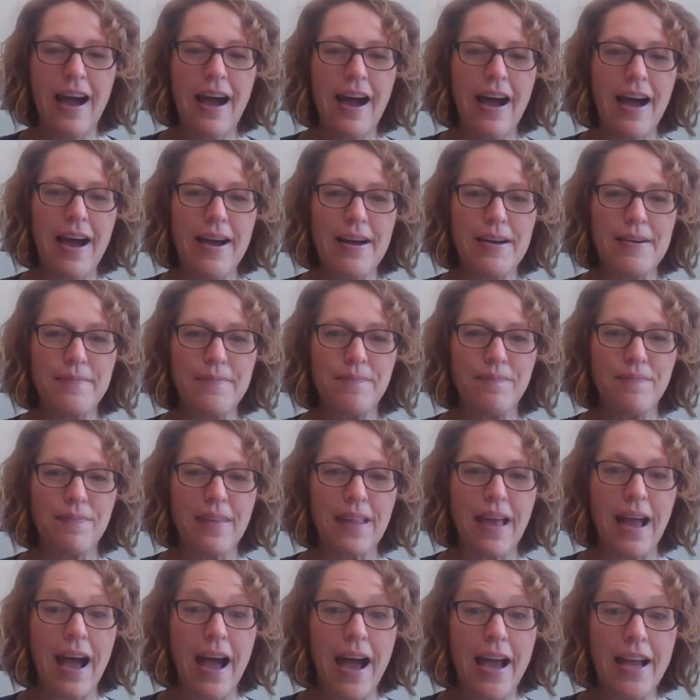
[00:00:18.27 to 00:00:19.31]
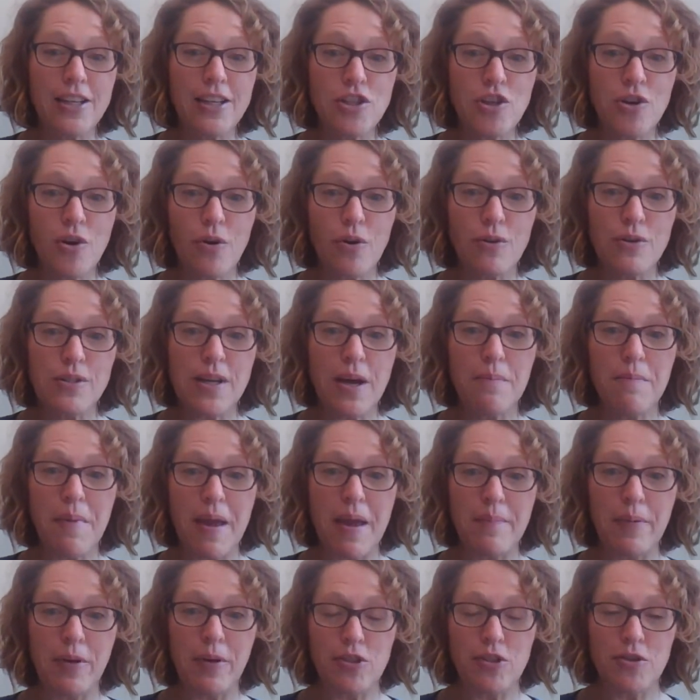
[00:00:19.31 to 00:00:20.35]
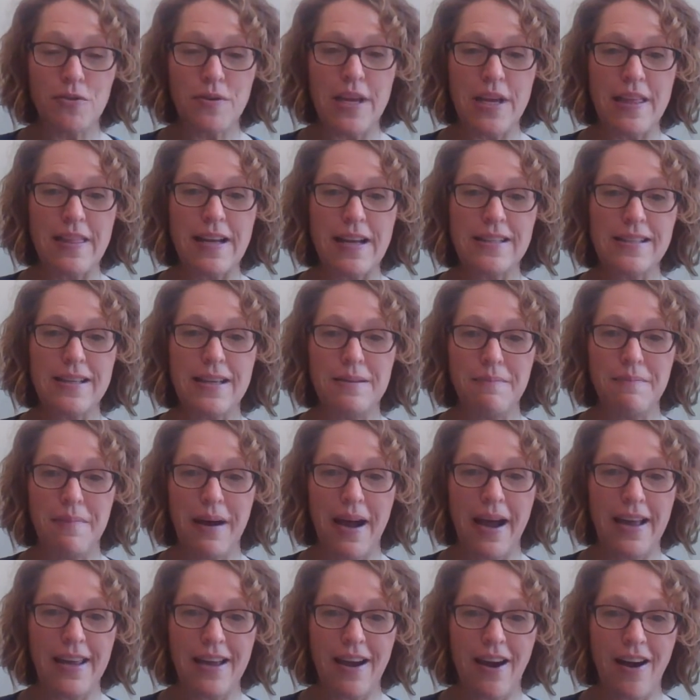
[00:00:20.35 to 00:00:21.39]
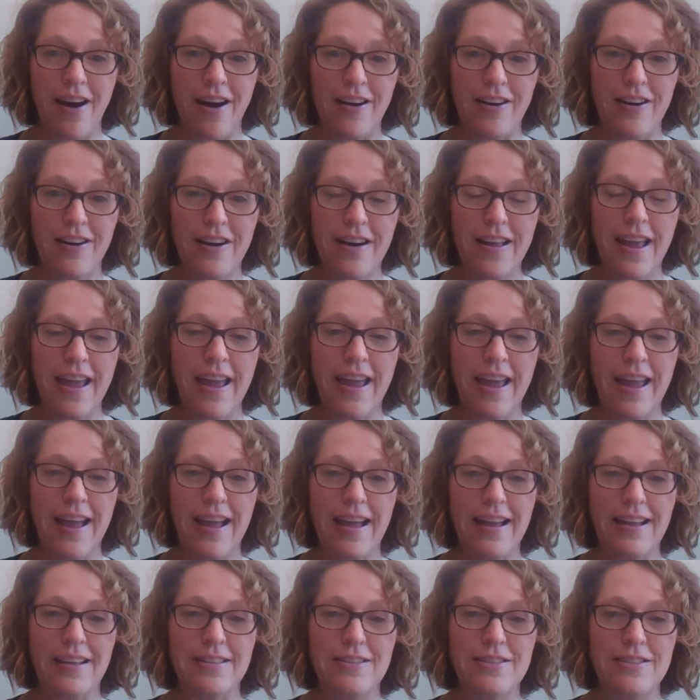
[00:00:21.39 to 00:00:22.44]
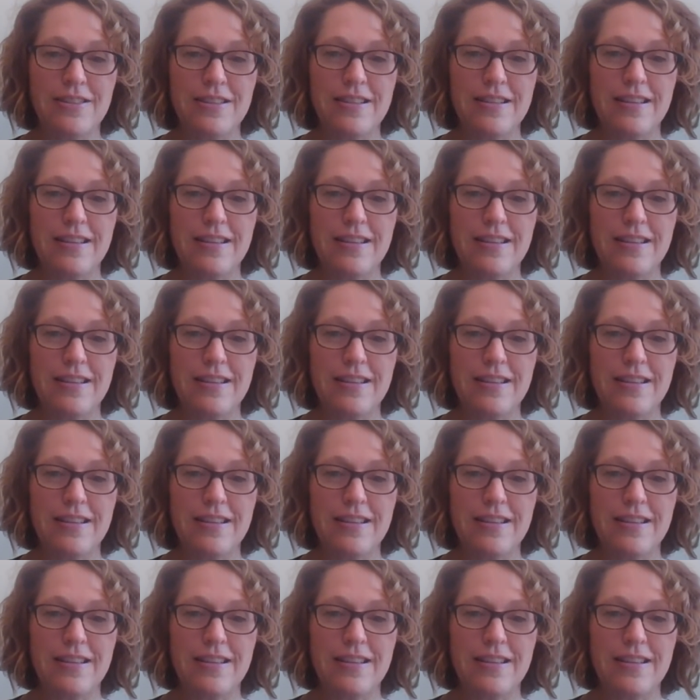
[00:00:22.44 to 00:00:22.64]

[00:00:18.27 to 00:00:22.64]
I chose a maple tree that's in my yard, and